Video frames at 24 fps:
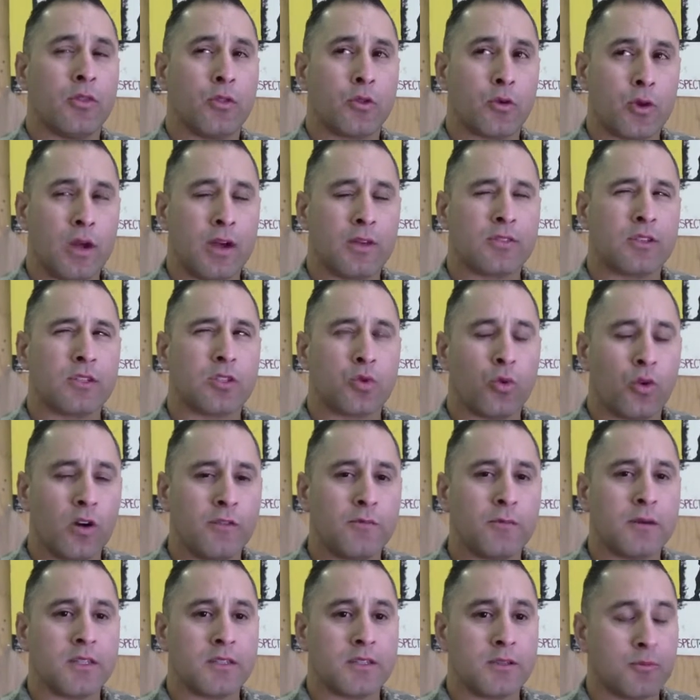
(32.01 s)
Throughout the
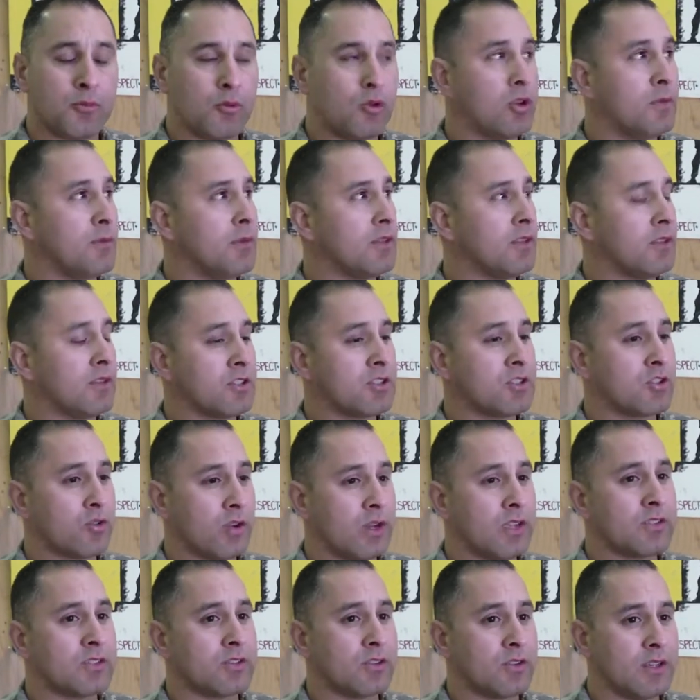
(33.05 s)
12-month deployment, the
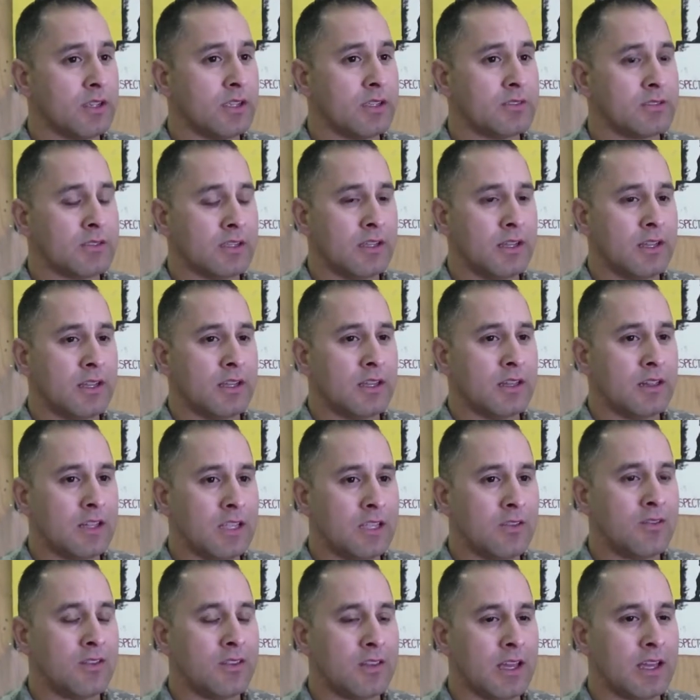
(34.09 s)
stressor is
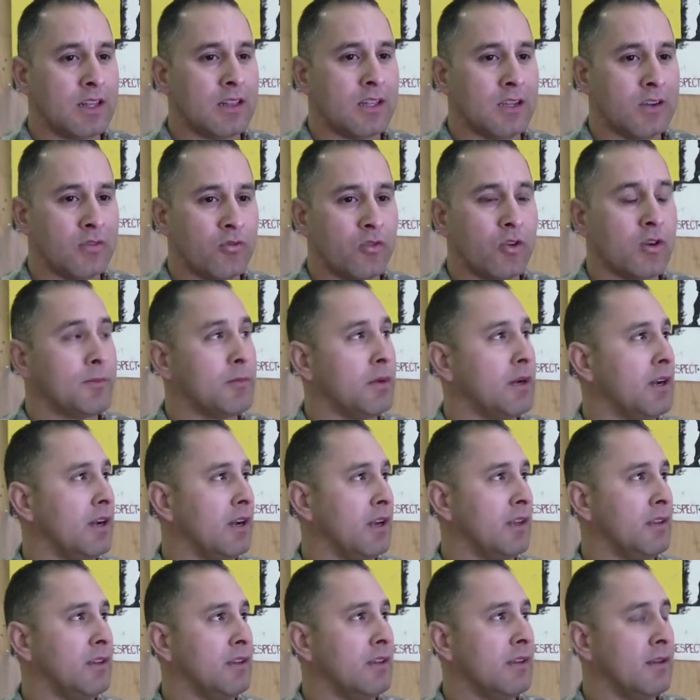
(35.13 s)
leaving that loved one
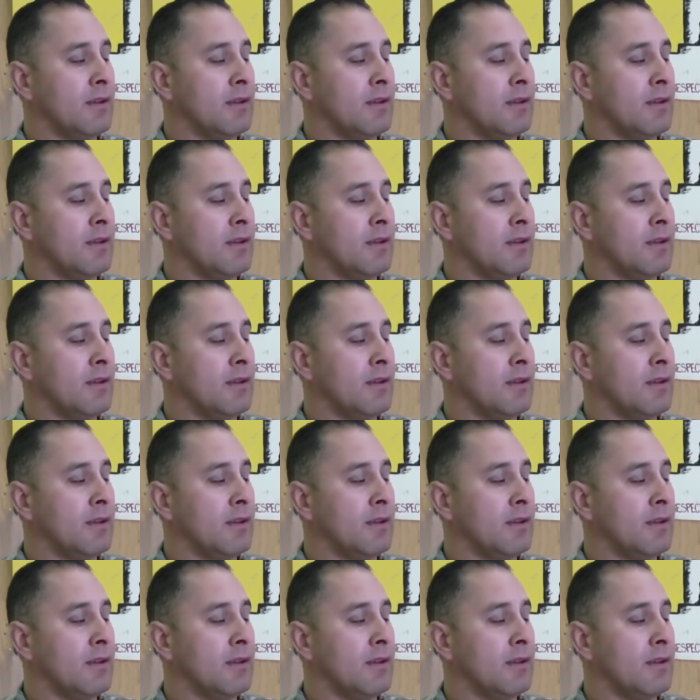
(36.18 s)
behind,